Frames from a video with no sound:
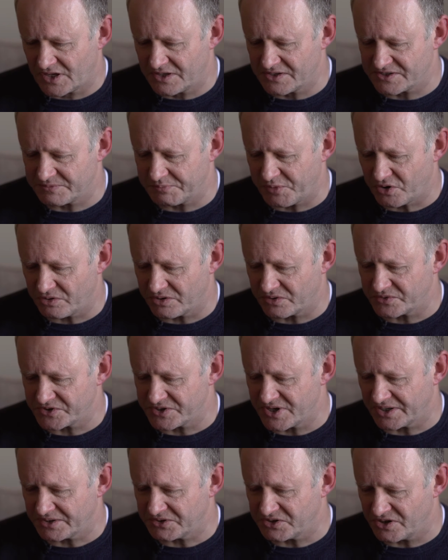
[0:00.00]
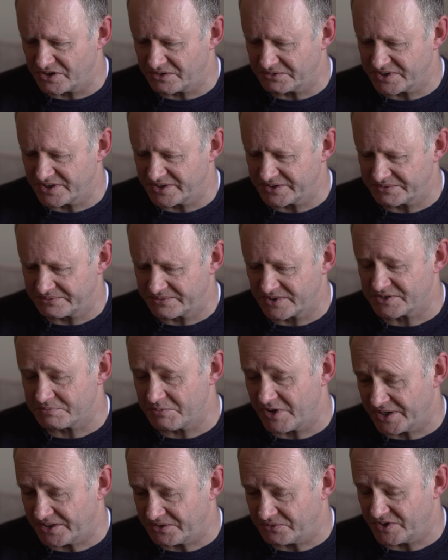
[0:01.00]
His spirit was not daunted,
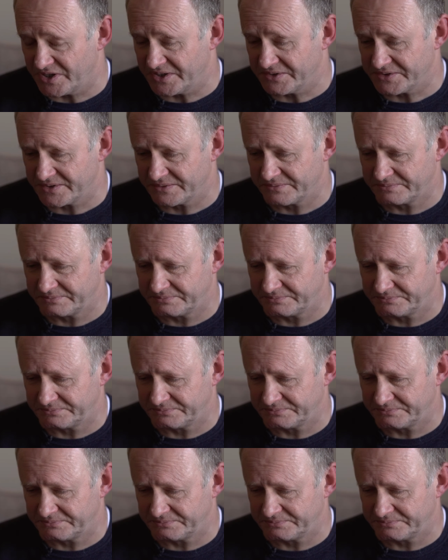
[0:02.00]
his mind was.